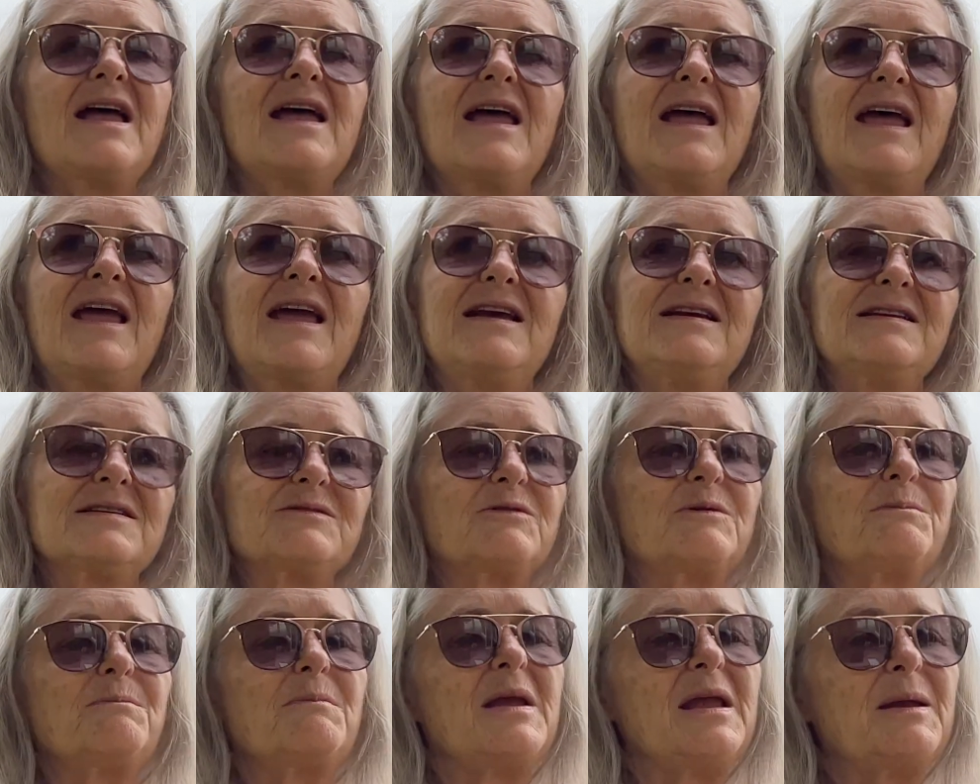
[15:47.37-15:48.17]
He's
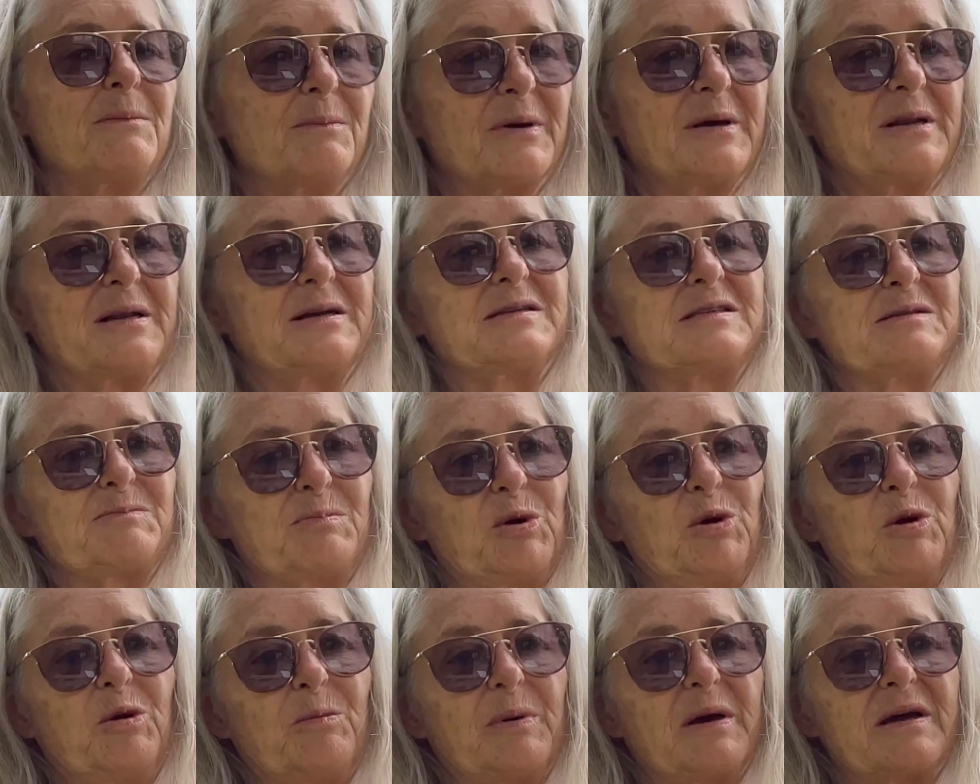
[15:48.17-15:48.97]
remembered his
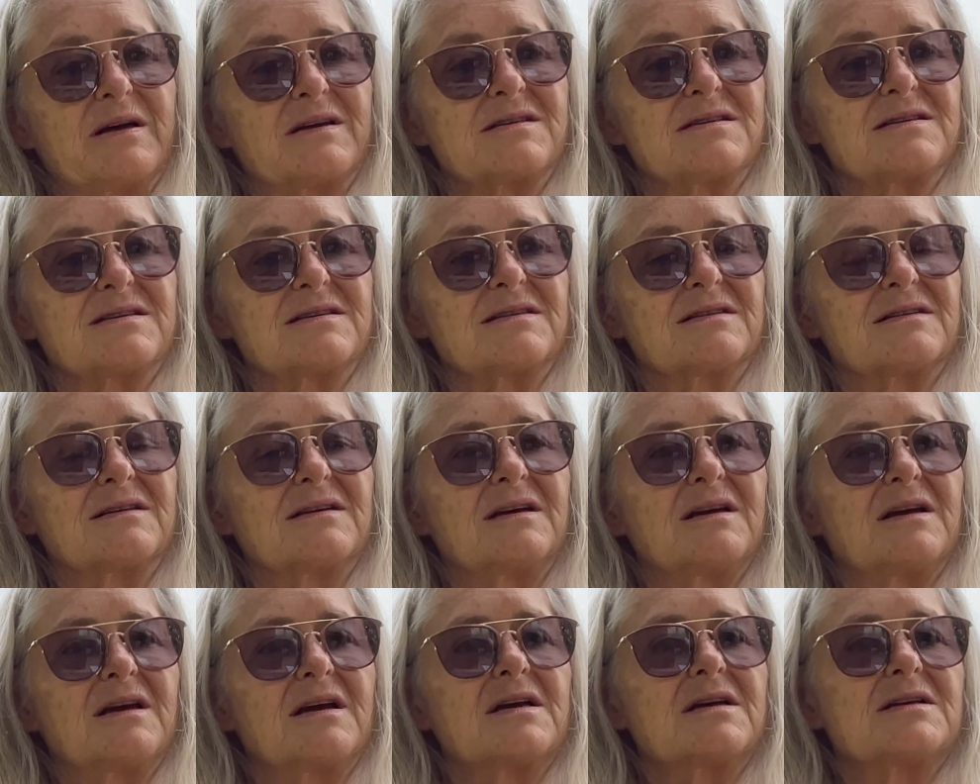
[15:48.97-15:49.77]
purpose.
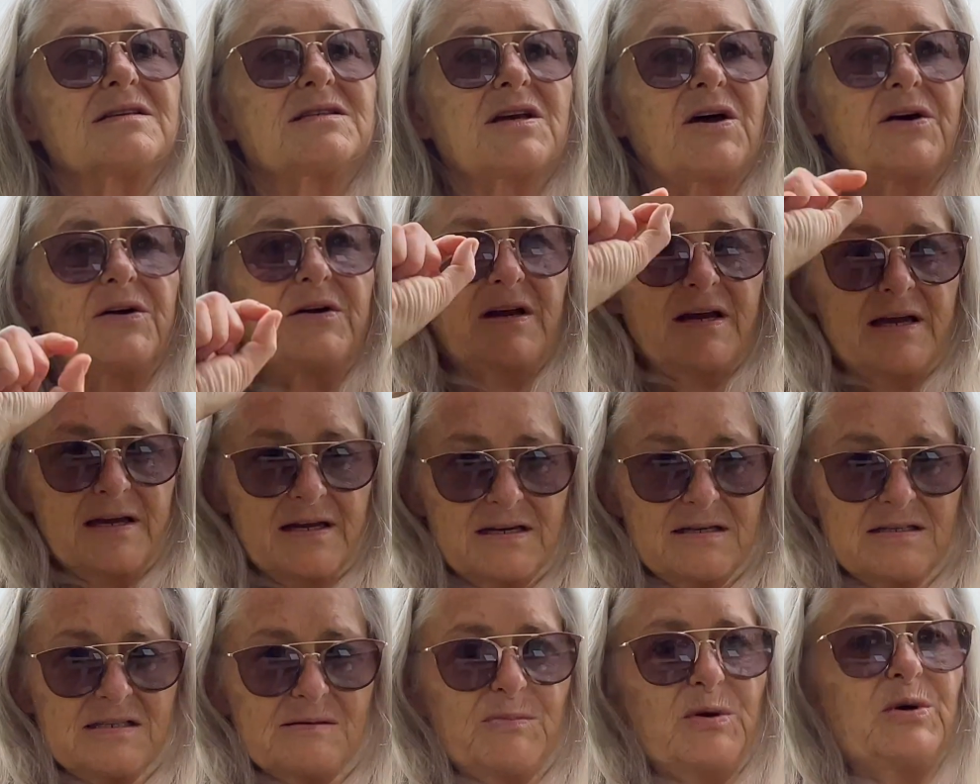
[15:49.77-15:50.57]
So
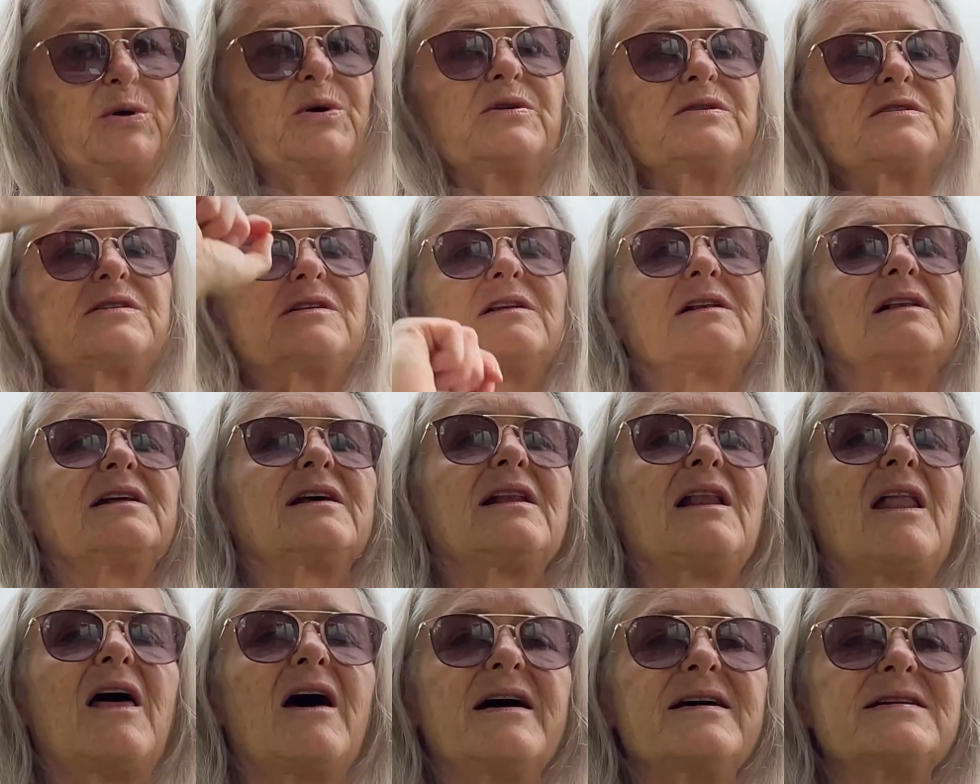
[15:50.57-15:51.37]
his personal
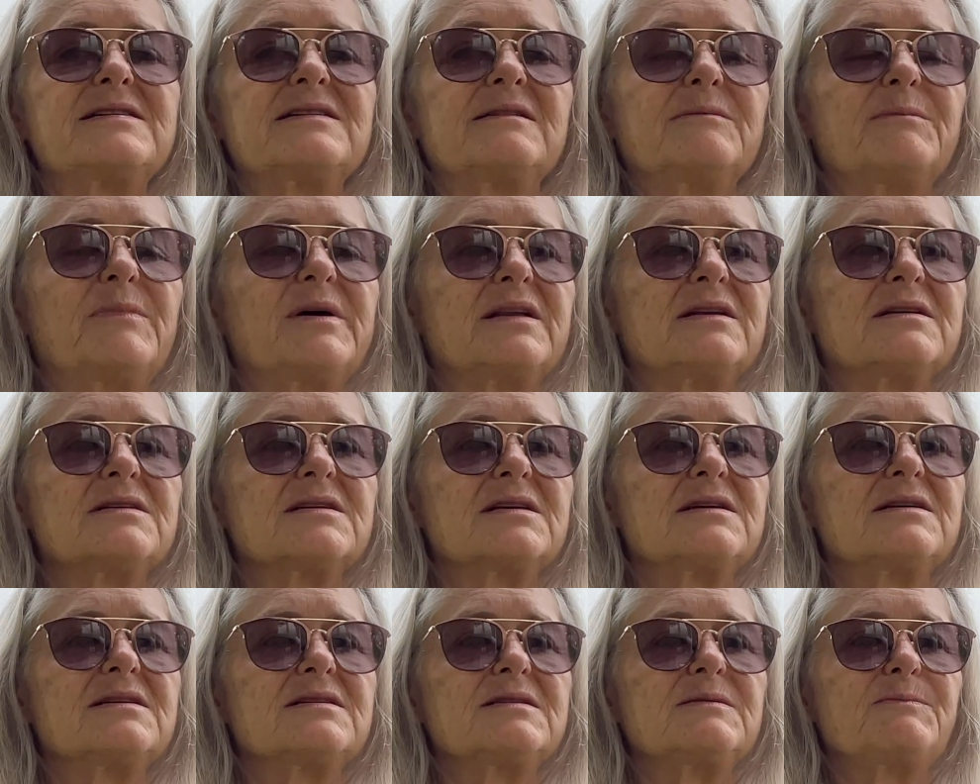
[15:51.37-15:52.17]
enlightenment
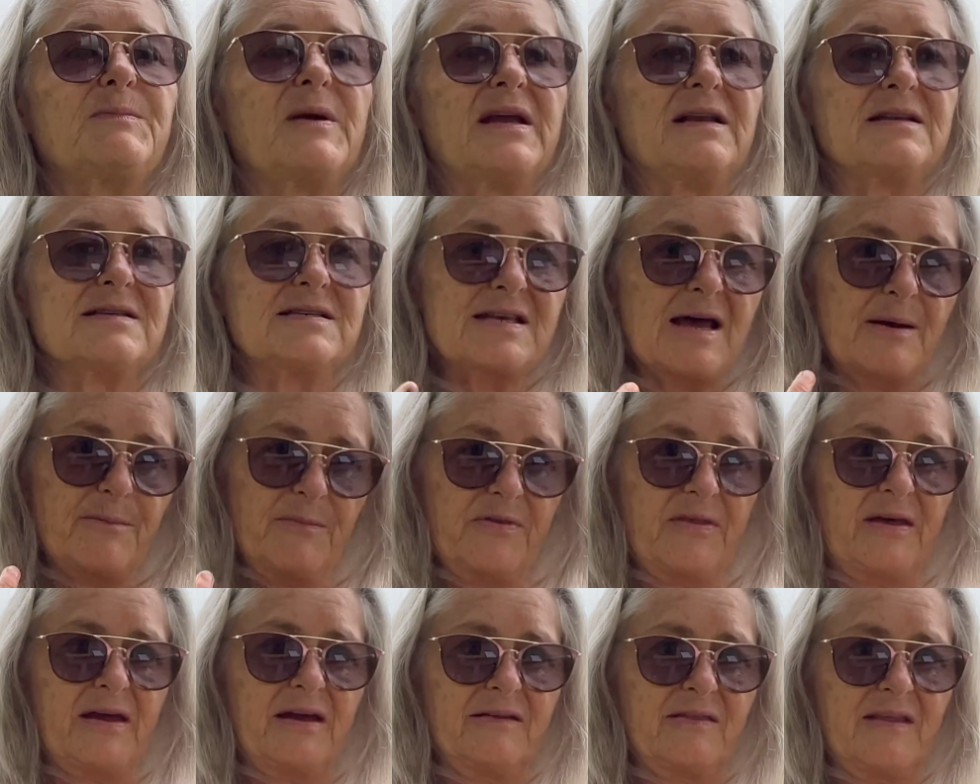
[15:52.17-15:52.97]
has been
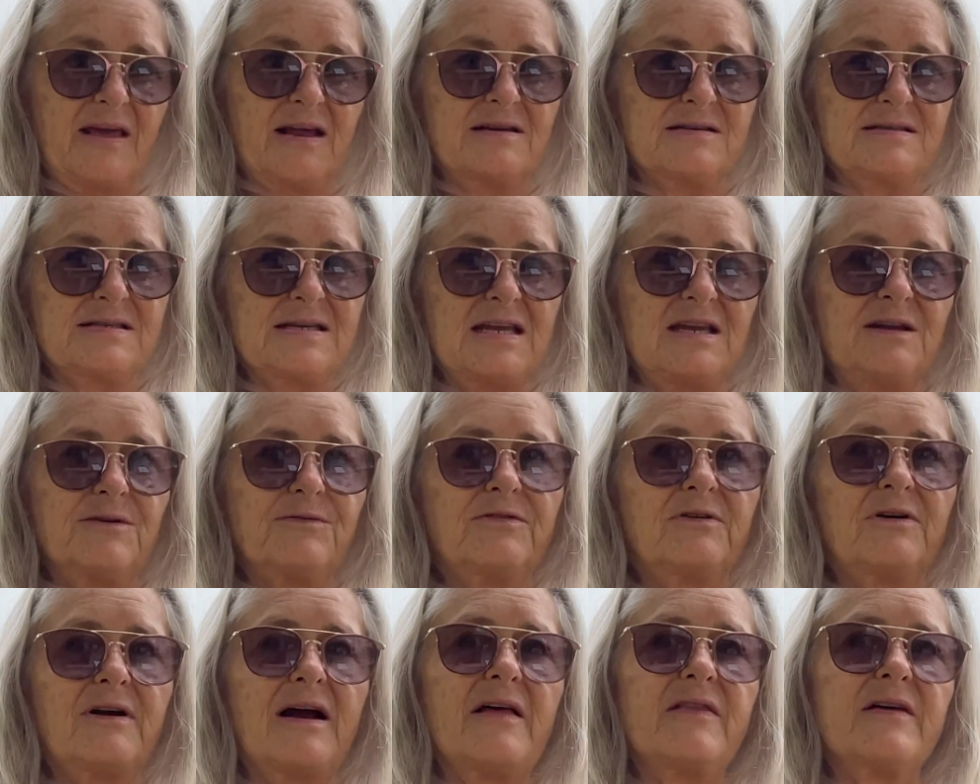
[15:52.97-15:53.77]
something that is here
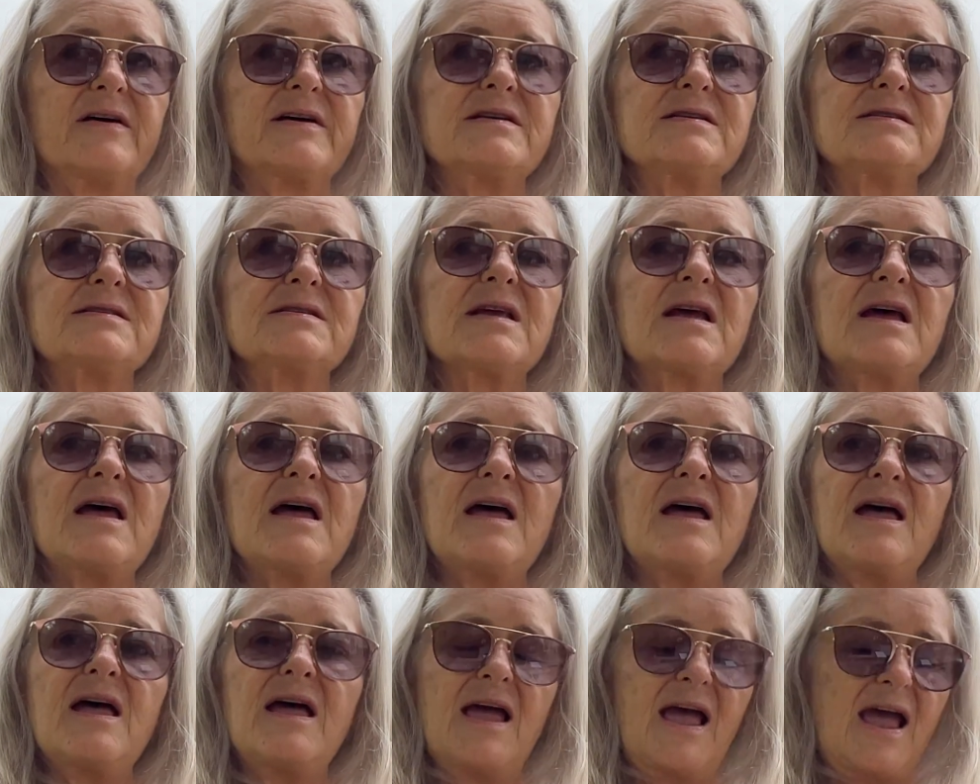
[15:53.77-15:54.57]
for others.
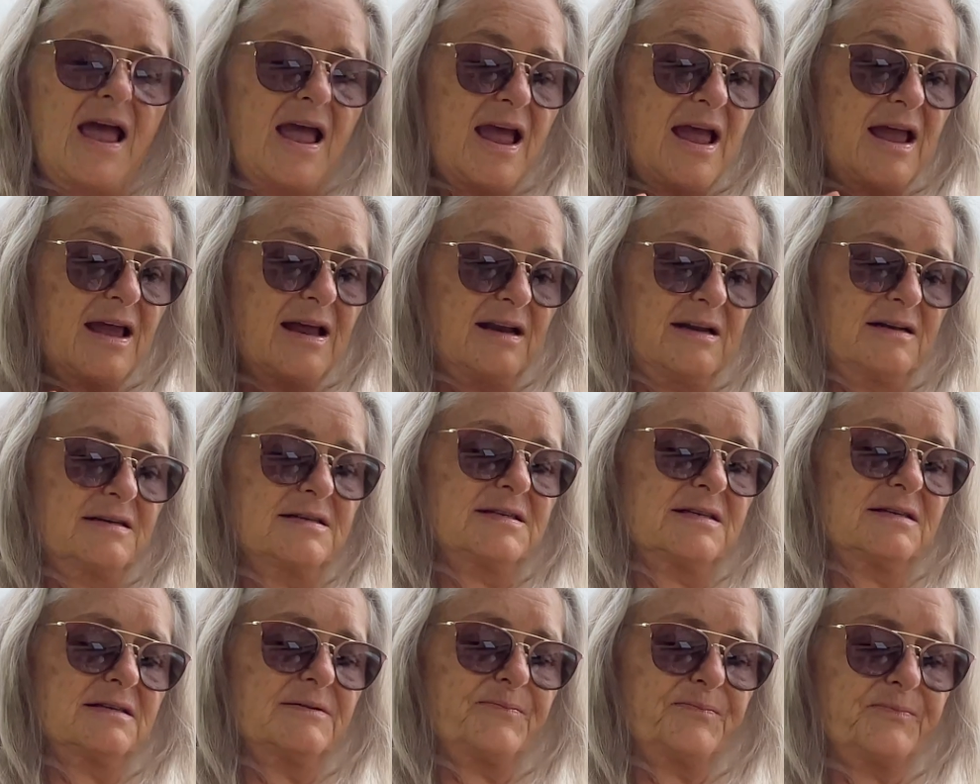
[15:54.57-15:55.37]

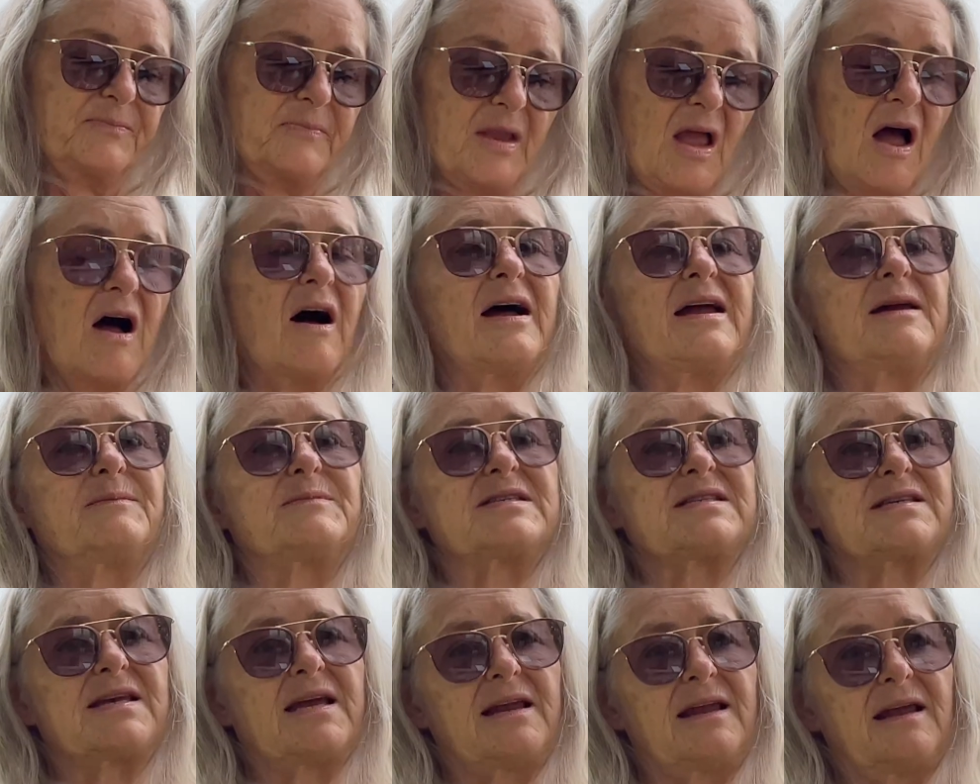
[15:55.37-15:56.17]
And I am
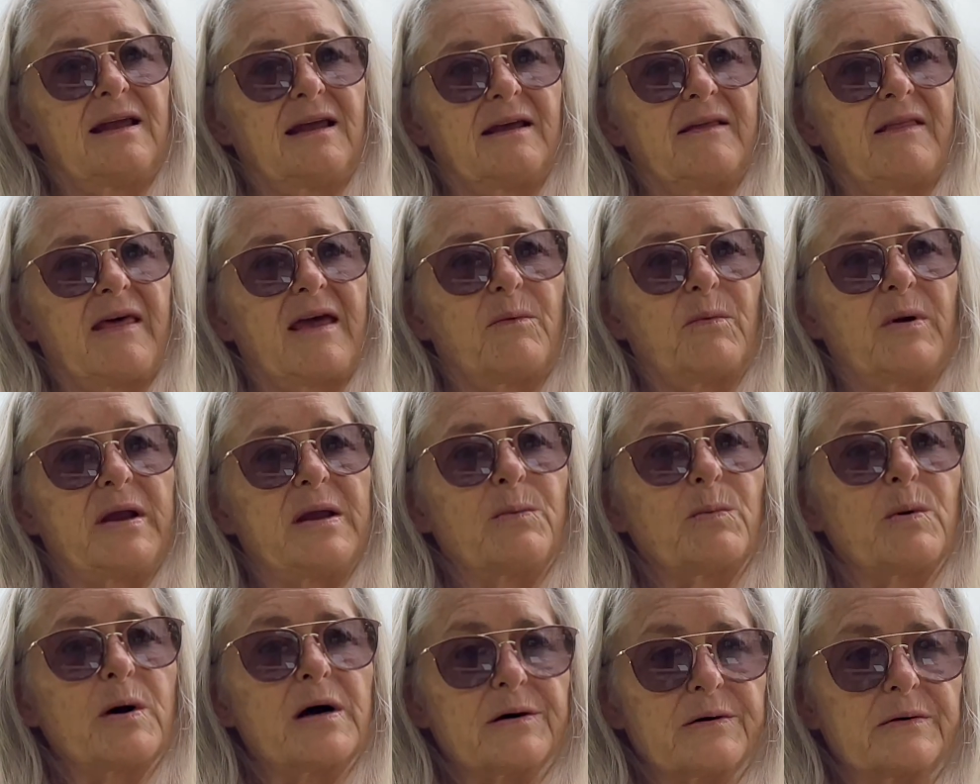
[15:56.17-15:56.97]
seeing that we
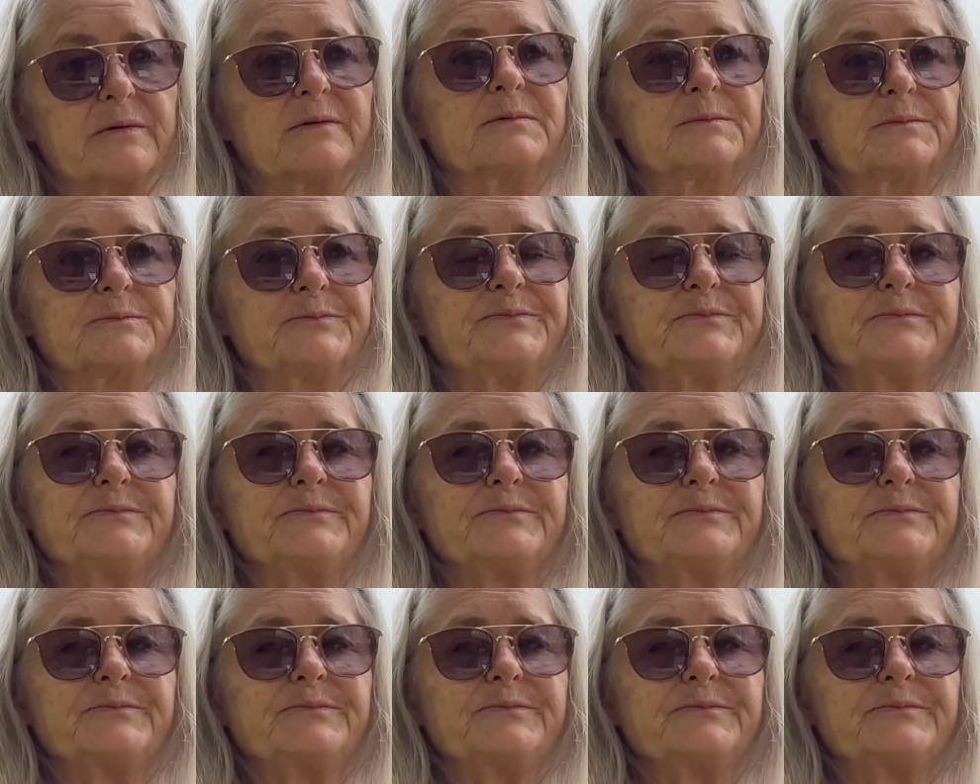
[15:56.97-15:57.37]
will.